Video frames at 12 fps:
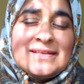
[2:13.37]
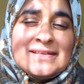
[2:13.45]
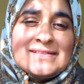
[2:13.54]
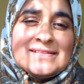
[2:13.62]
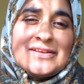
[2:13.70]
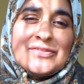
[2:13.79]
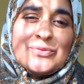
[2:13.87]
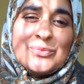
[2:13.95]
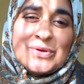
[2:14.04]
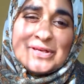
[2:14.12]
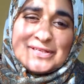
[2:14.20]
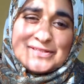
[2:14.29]
It's like the
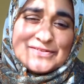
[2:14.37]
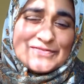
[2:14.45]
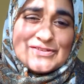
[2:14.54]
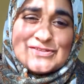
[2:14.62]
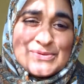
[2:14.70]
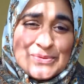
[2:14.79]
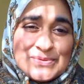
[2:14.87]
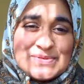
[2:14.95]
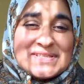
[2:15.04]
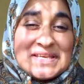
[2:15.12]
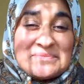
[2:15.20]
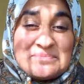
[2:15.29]
words of the
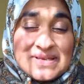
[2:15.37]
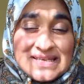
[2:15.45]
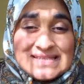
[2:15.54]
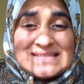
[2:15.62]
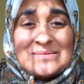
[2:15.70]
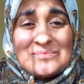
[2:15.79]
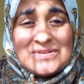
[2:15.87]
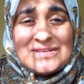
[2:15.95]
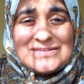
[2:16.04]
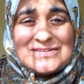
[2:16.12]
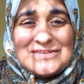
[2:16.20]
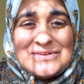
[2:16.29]
songs, they mean something
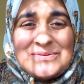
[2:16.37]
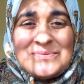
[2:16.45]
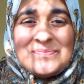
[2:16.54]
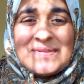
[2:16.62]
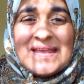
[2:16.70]
to you.